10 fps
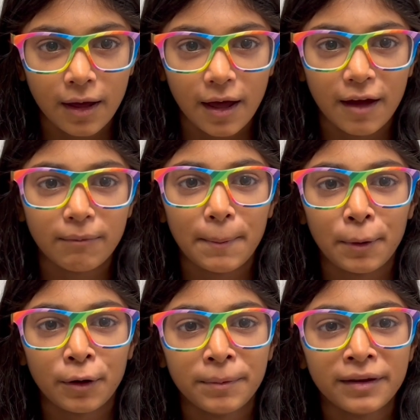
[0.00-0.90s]
And my
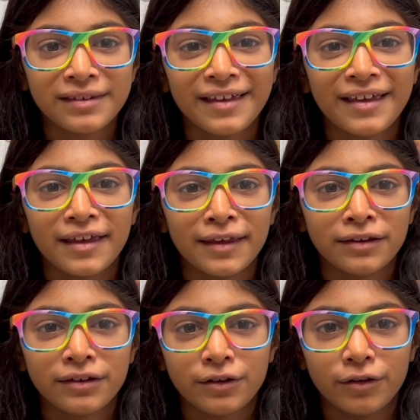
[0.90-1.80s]
purpose
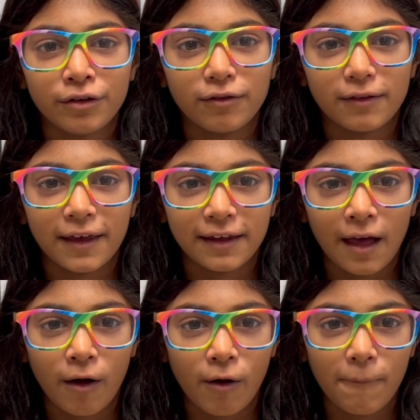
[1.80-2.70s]
is to like
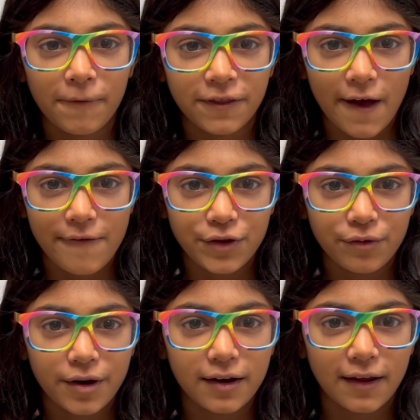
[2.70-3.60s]
help with
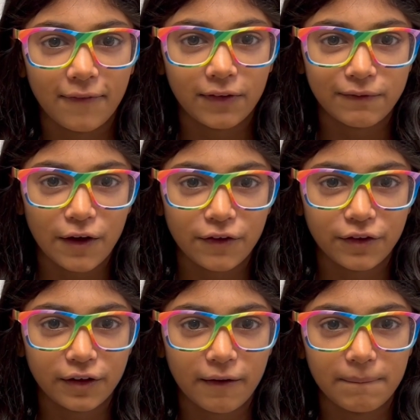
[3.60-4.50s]
everyone and live out
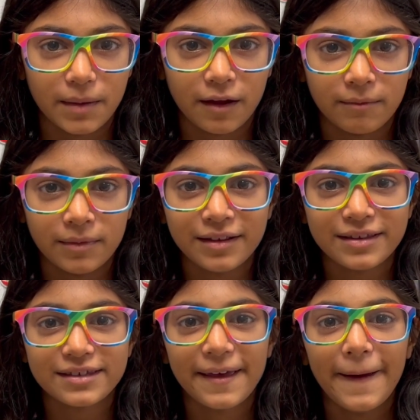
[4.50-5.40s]
the
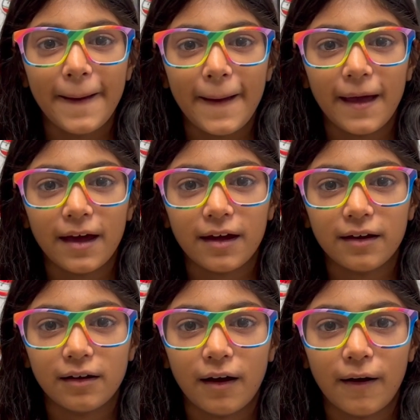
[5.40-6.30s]
commandments
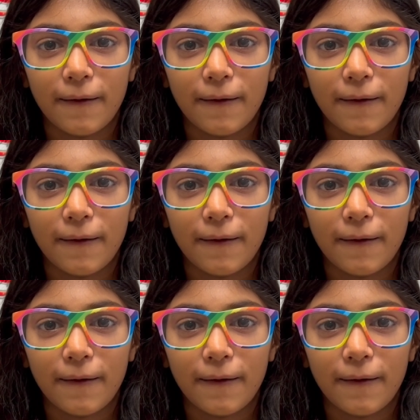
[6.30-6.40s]
and